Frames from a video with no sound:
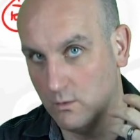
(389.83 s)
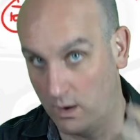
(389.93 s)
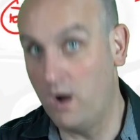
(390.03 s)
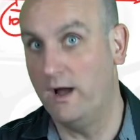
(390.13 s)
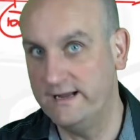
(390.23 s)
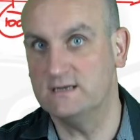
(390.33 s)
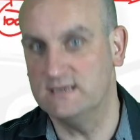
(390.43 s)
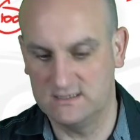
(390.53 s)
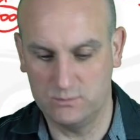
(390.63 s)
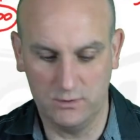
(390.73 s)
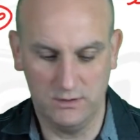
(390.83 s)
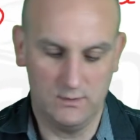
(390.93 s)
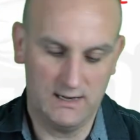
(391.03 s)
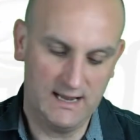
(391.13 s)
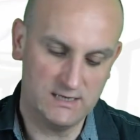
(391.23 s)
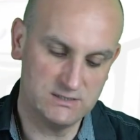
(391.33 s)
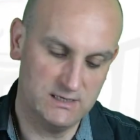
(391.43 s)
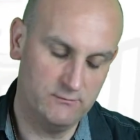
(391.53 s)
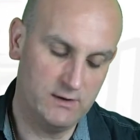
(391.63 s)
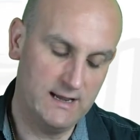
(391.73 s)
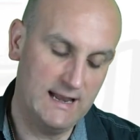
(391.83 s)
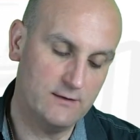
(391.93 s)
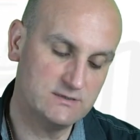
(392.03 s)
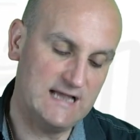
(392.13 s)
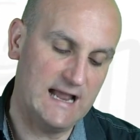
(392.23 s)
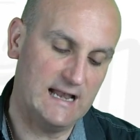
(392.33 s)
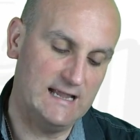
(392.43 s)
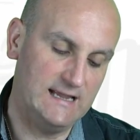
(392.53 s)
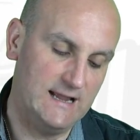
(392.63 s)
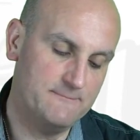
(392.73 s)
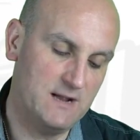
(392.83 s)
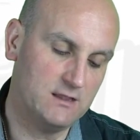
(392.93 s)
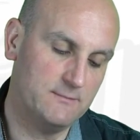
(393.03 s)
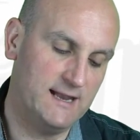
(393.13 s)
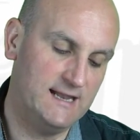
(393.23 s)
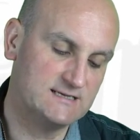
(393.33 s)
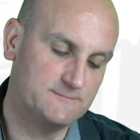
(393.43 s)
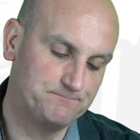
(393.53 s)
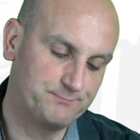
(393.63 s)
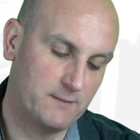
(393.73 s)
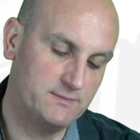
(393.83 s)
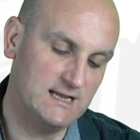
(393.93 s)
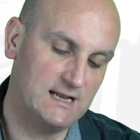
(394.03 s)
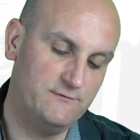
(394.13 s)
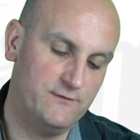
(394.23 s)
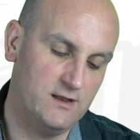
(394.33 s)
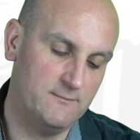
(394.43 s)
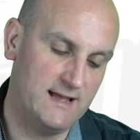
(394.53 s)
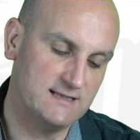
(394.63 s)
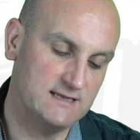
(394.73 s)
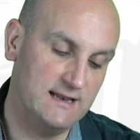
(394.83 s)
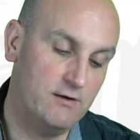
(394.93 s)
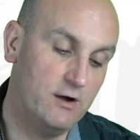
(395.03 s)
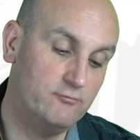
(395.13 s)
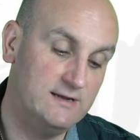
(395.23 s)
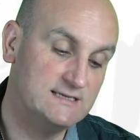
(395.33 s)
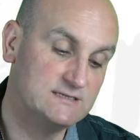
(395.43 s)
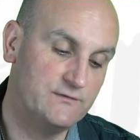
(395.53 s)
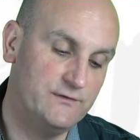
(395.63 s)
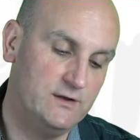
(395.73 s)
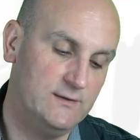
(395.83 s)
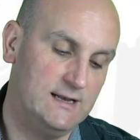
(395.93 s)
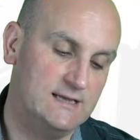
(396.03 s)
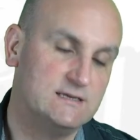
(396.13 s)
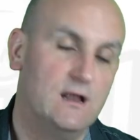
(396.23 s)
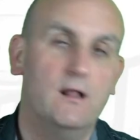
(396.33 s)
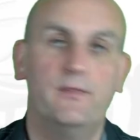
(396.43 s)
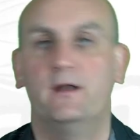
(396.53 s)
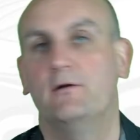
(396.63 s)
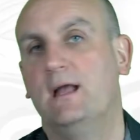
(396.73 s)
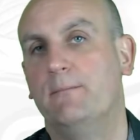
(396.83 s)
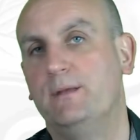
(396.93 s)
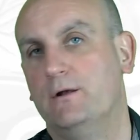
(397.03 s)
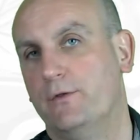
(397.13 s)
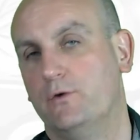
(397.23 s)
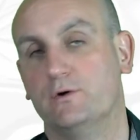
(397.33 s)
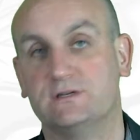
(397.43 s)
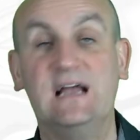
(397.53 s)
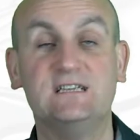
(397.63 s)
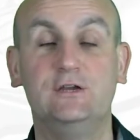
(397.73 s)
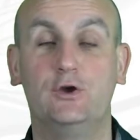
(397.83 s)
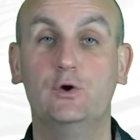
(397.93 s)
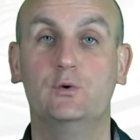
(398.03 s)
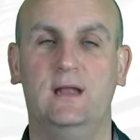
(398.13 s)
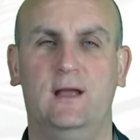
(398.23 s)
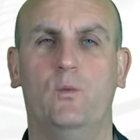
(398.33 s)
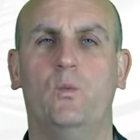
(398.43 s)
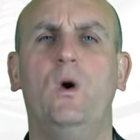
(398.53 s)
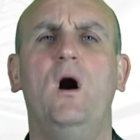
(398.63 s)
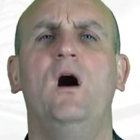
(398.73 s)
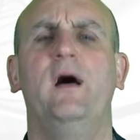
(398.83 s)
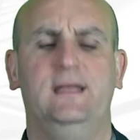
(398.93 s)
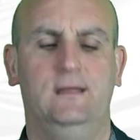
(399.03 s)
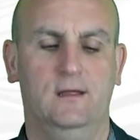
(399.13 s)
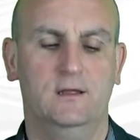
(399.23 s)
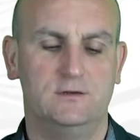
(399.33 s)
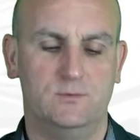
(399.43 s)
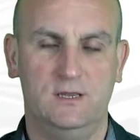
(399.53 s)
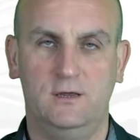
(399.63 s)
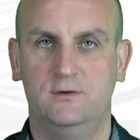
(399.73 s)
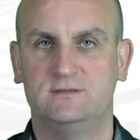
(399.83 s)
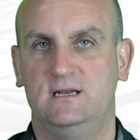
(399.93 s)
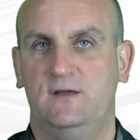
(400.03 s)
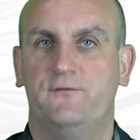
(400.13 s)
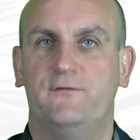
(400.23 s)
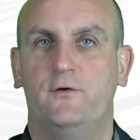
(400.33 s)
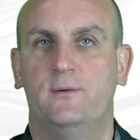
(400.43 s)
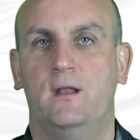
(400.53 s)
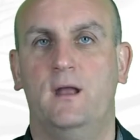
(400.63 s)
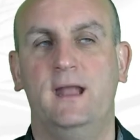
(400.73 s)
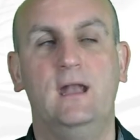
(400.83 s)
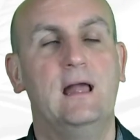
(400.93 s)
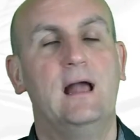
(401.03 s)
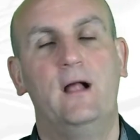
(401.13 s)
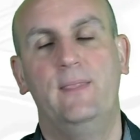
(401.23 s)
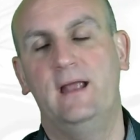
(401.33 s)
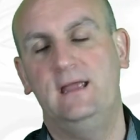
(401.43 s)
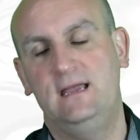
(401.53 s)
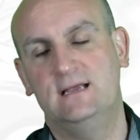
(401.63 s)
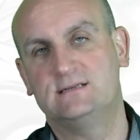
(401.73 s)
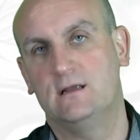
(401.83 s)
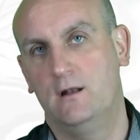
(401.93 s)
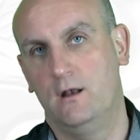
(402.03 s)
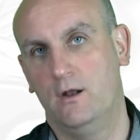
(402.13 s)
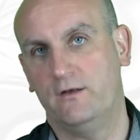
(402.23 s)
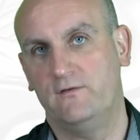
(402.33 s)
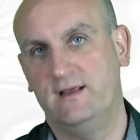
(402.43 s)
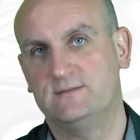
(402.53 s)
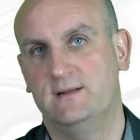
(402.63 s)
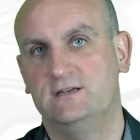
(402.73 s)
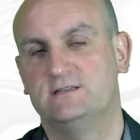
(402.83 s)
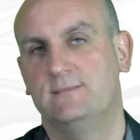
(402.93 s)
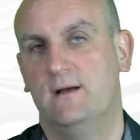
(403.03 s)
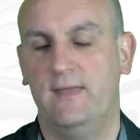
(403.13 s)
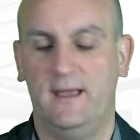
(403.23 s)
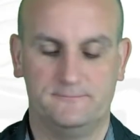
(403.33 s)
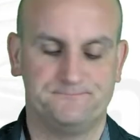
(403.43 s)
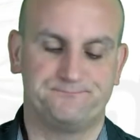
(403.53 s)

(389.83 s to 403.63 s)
height is what you would actually write. Now, sadly, in mathematics, particularly further maths, and there are reasons for doing this that are again beyond the course. I actually Googled it. Why do we use a different form of the line? And there is lots of explanations about that.